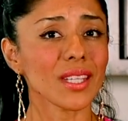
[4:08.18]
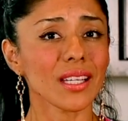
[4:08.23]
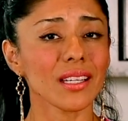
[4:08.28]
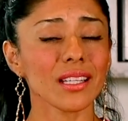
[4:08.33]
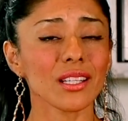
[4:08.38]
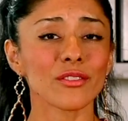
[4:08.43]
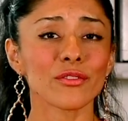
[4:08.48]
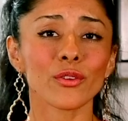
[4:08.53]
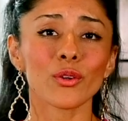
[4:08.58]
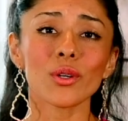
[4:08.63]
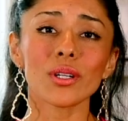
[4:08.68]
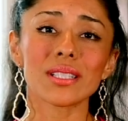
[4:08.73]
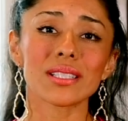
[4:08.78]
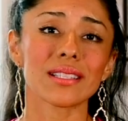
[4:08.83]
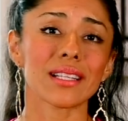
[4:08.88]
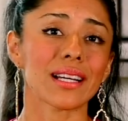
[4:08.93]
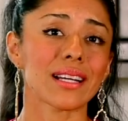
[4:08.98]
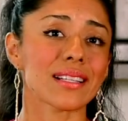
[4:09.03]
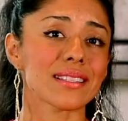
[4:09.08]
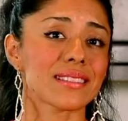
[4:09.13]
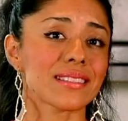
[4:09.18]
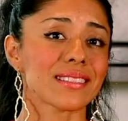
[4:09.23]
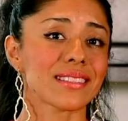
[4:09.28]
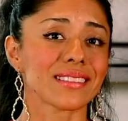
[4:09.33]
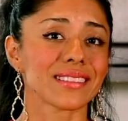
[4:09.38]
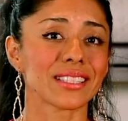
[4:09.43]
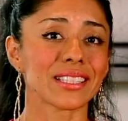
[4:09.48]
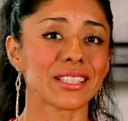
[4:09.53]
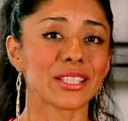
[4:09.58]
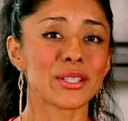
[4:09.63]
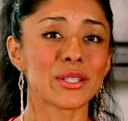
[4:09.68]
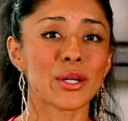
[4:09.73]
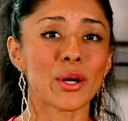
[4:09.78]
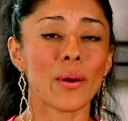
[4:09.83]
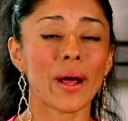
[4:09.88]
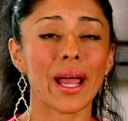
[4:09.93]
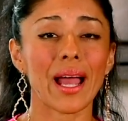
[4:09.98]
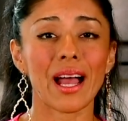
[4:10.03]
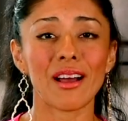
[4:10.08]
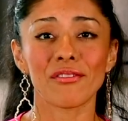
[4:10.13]
And of course, as you know,
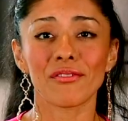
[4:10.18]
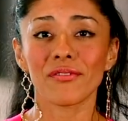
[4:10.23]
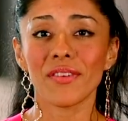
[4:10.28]
I have